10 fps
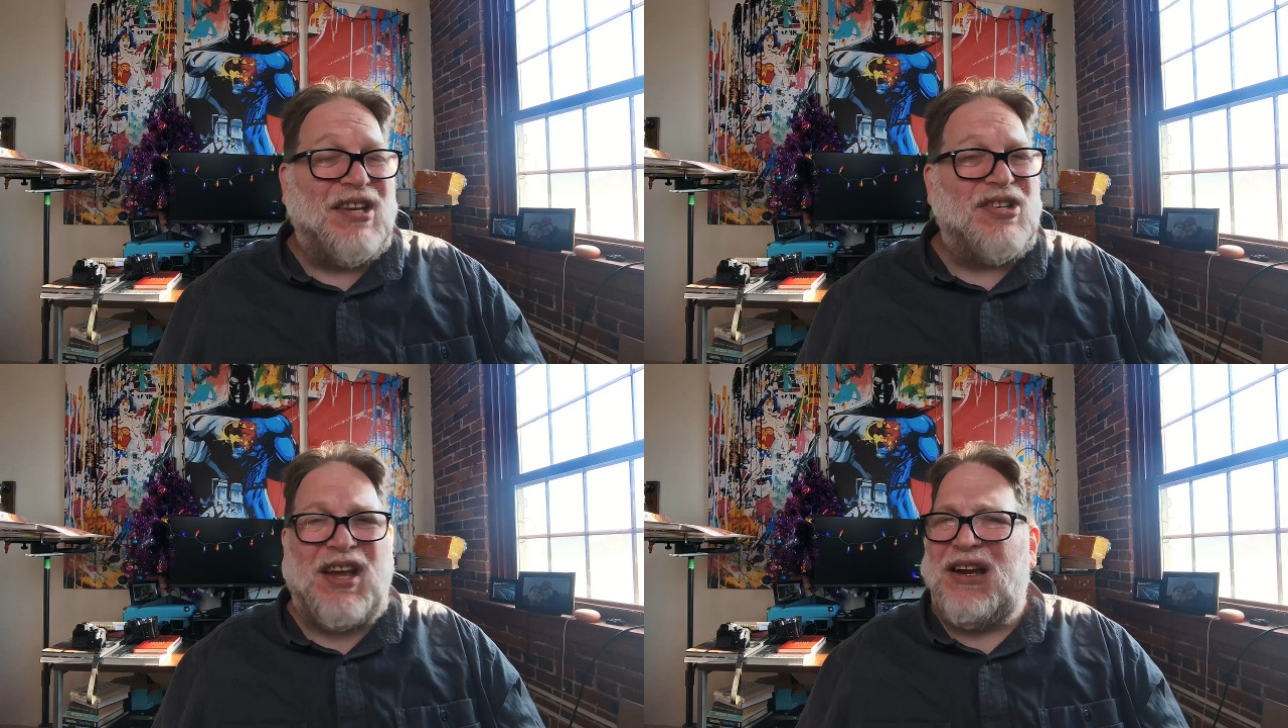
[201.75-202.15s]

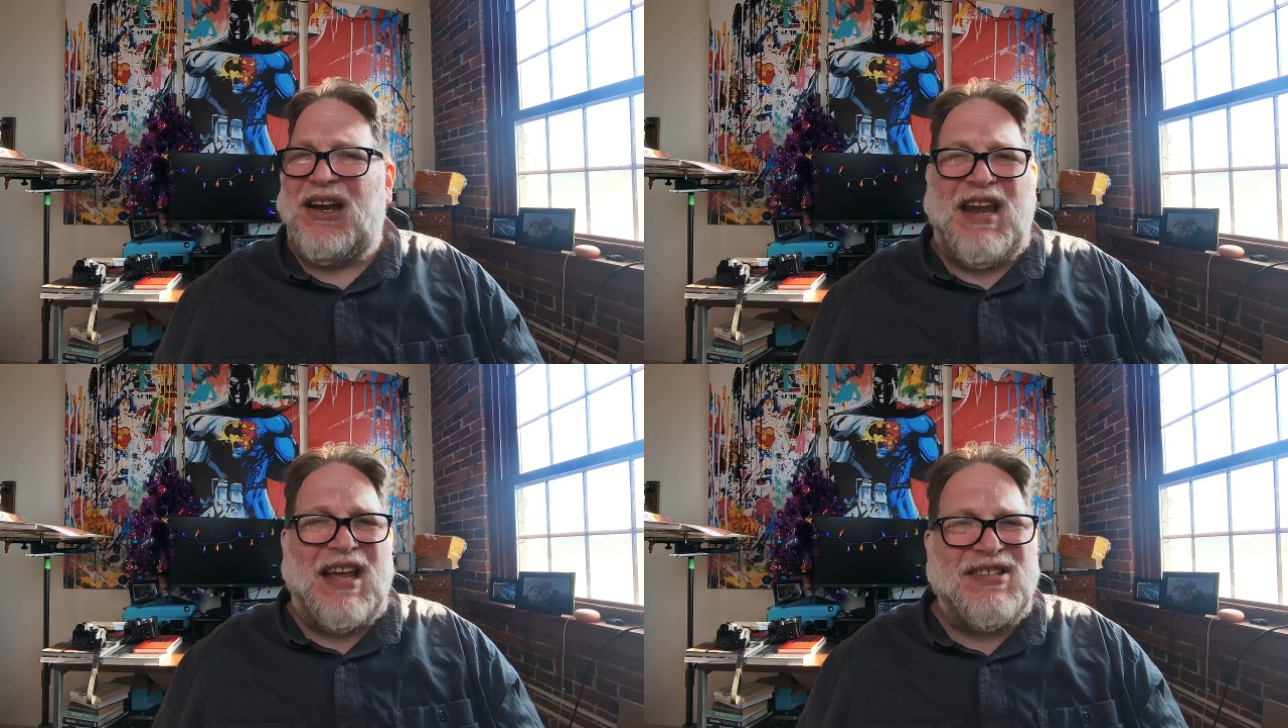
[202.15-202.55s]
It's not
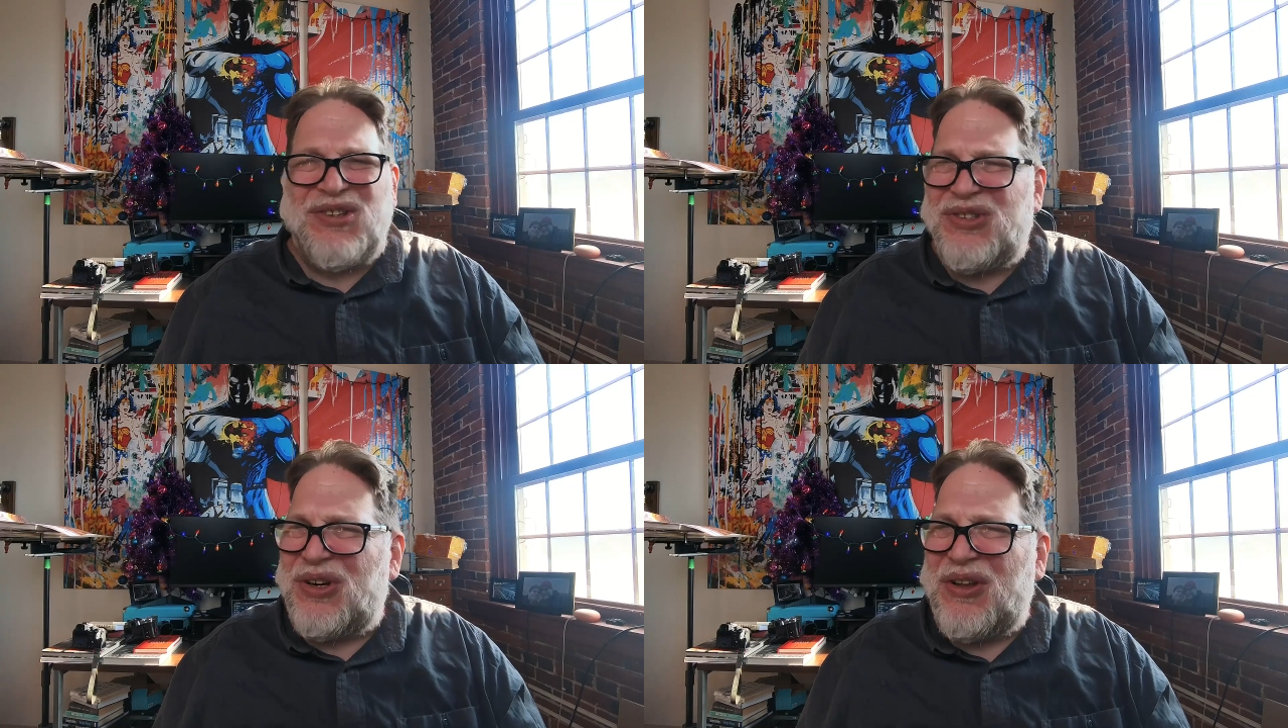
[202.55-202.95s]
gonna
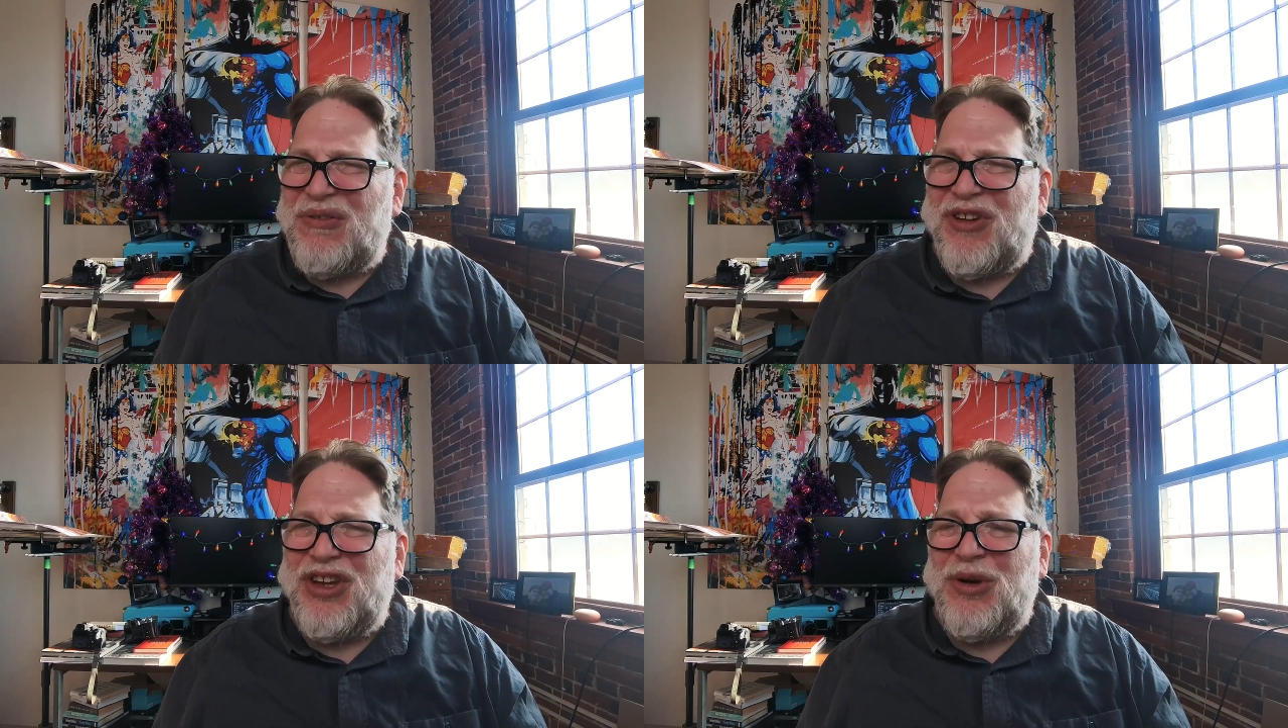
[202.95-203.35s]

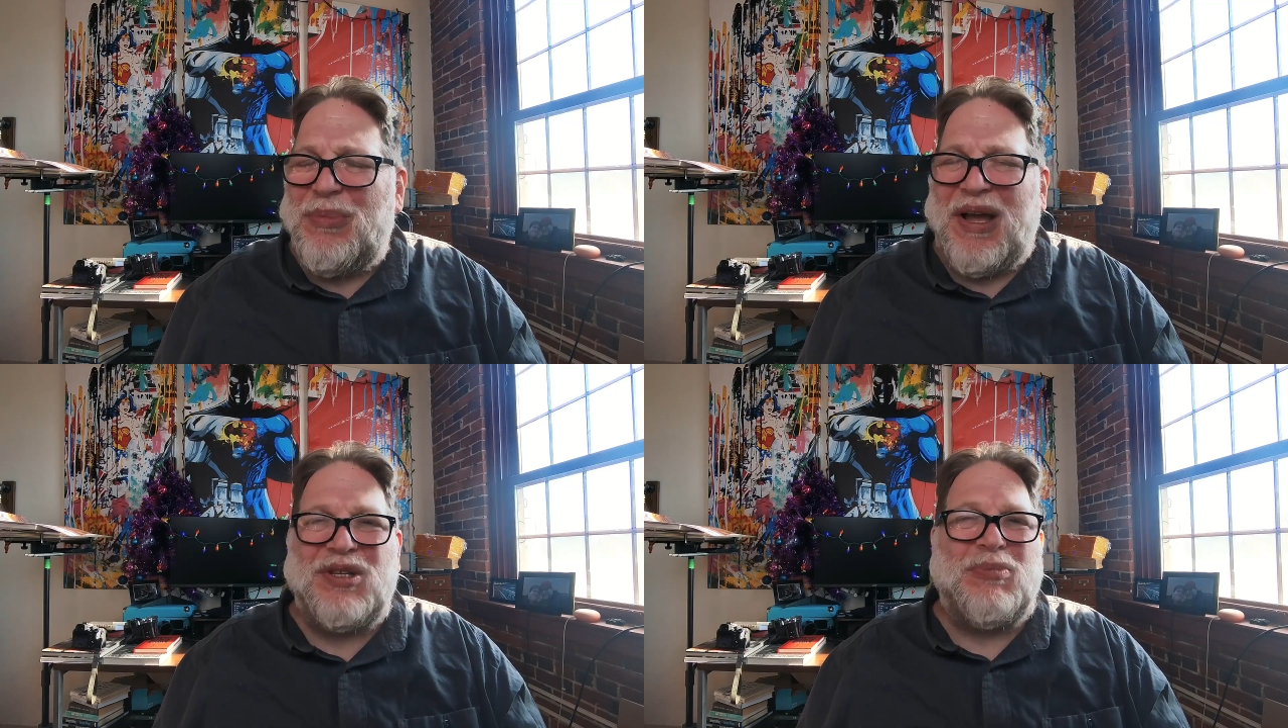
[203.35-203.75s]
necessarily fit in
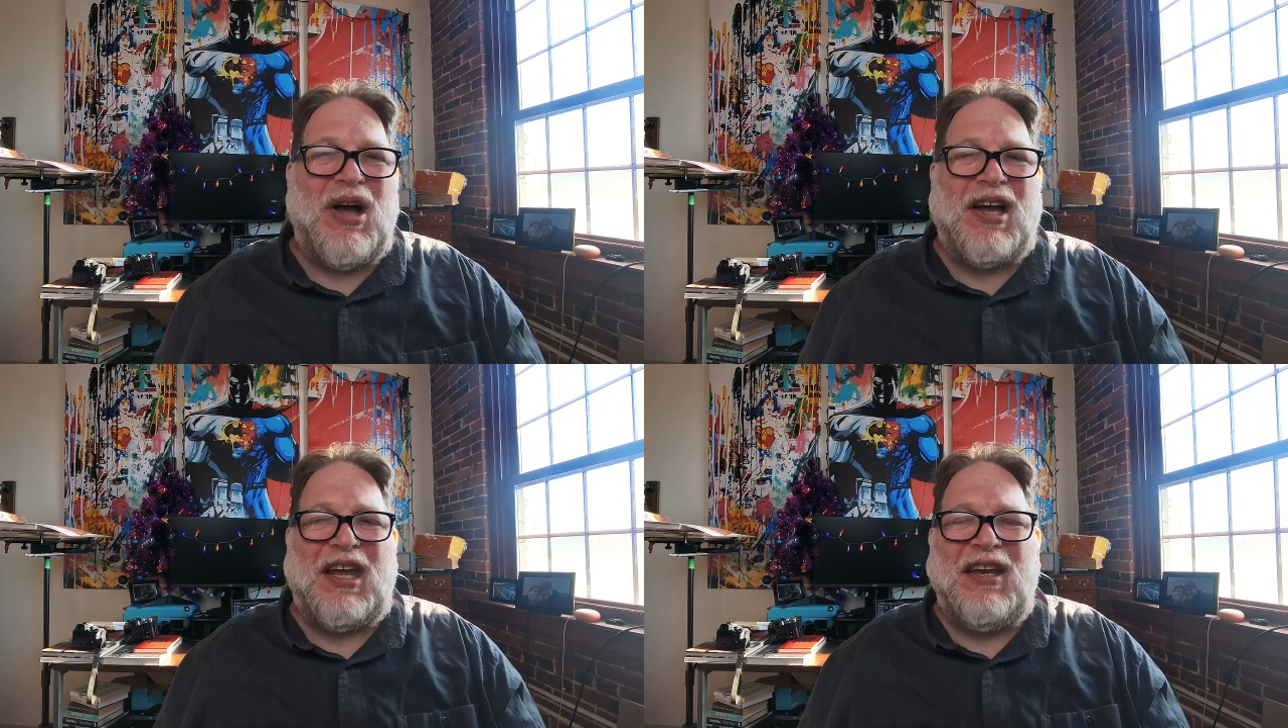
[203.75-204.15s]
your pants
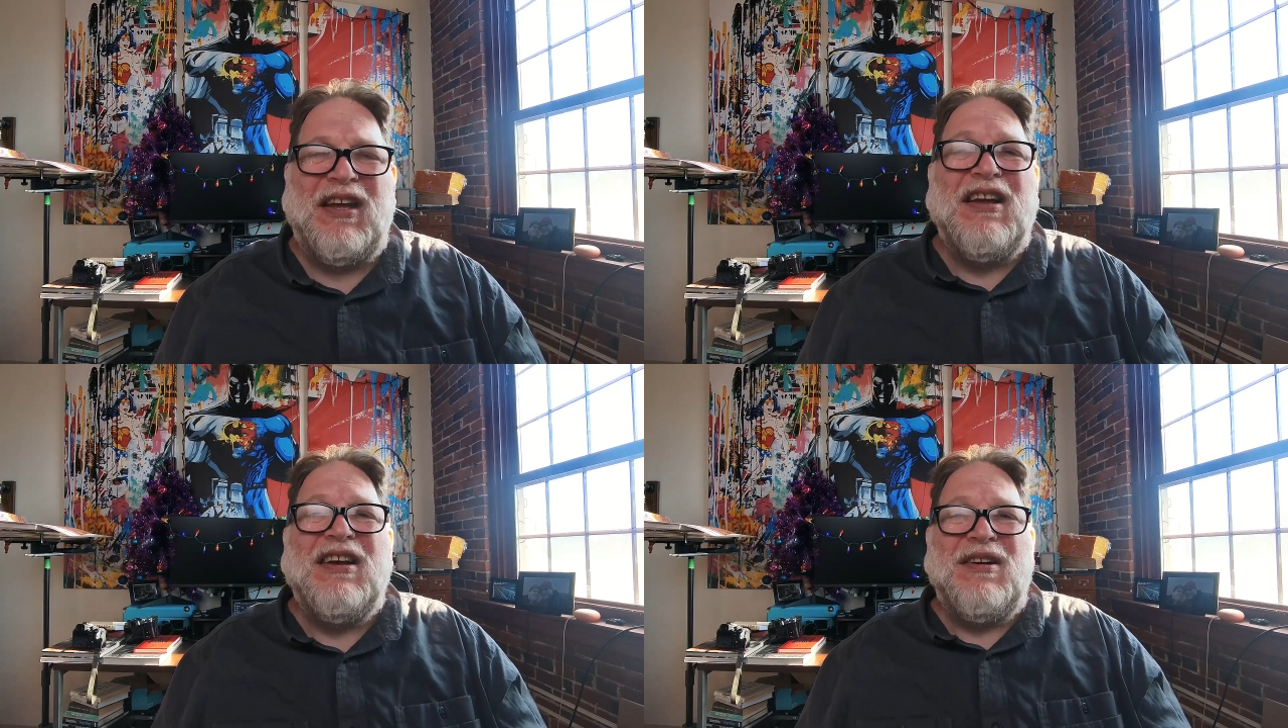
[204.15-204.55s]
pocket,
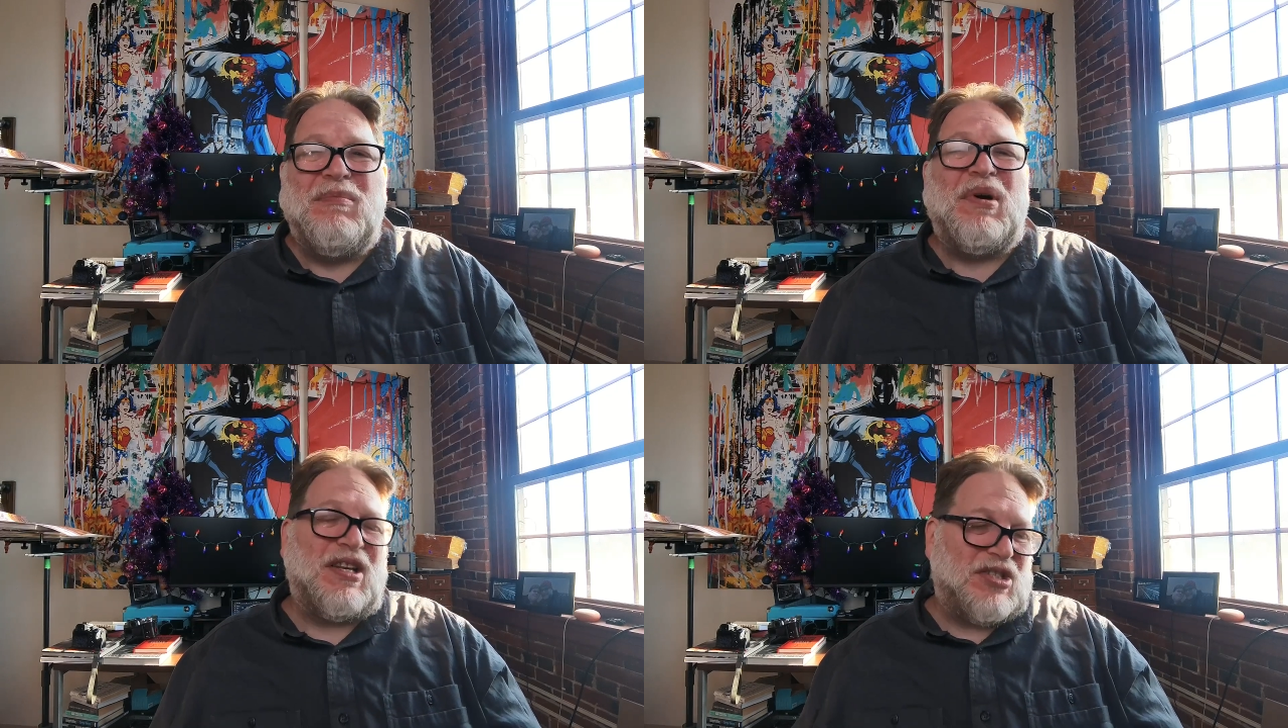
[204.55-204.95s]

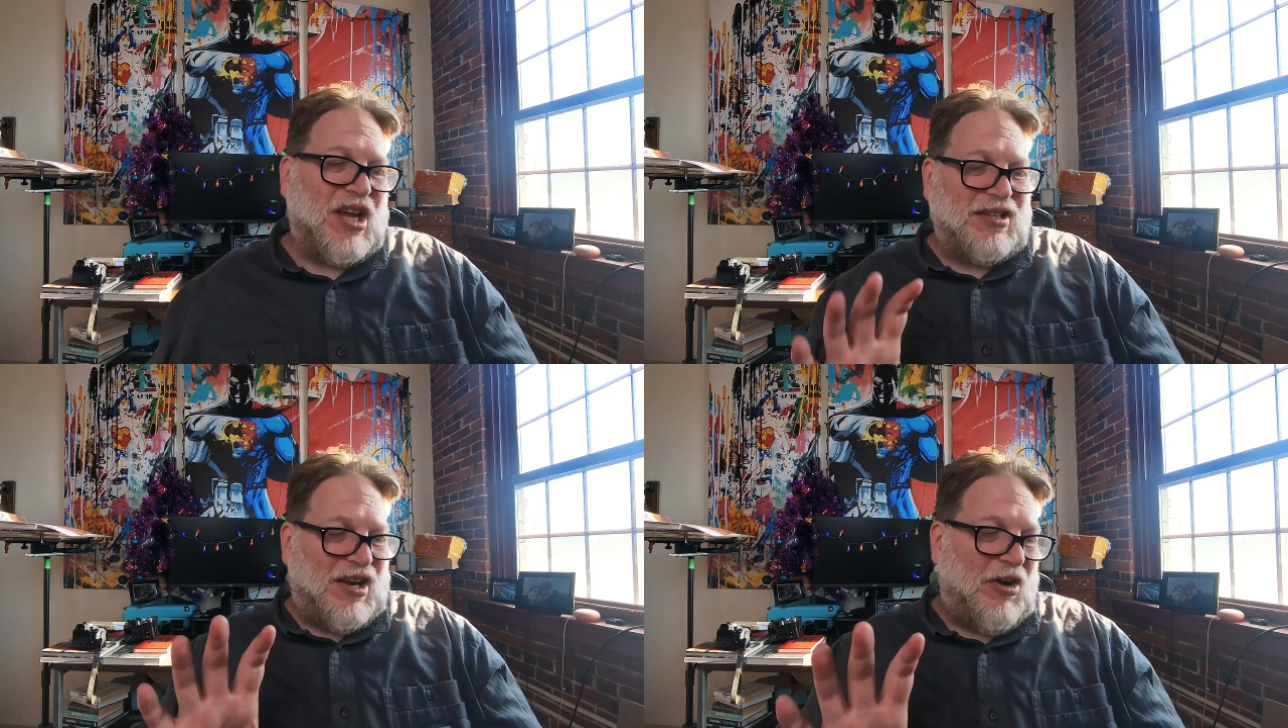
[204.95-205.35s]
but it's
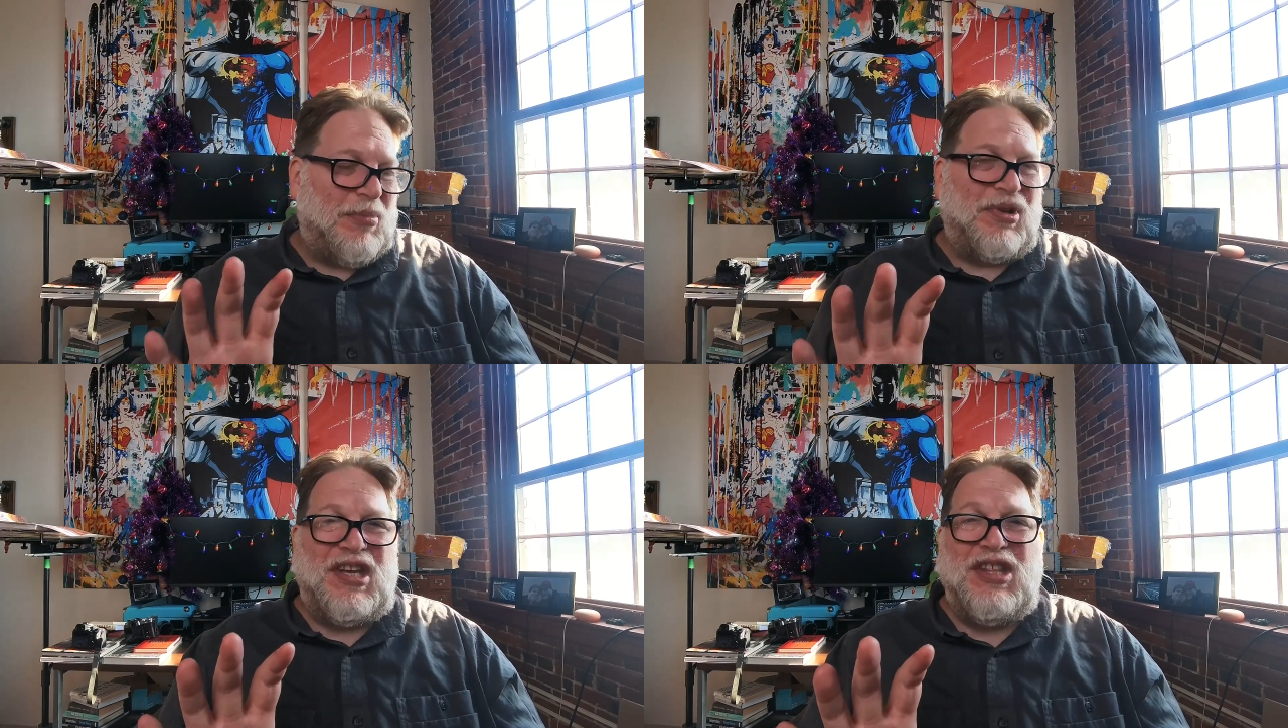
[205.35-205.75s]
not
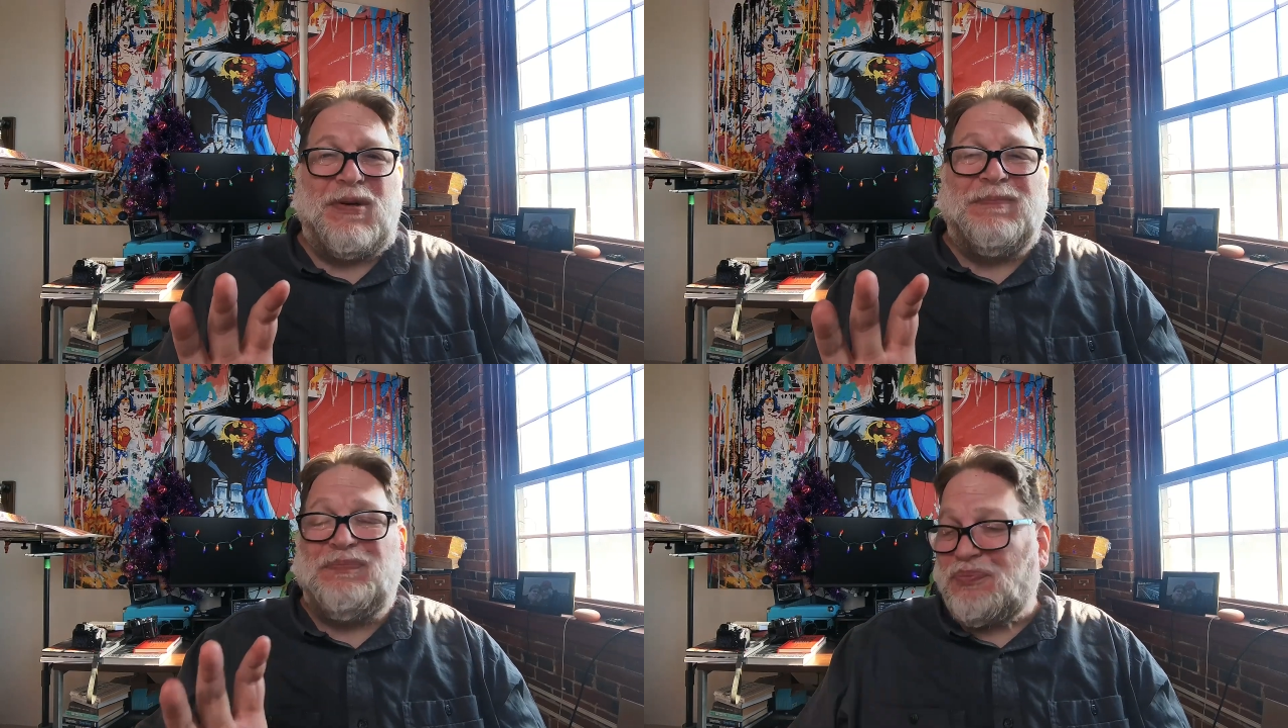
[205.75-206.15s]
terrible either.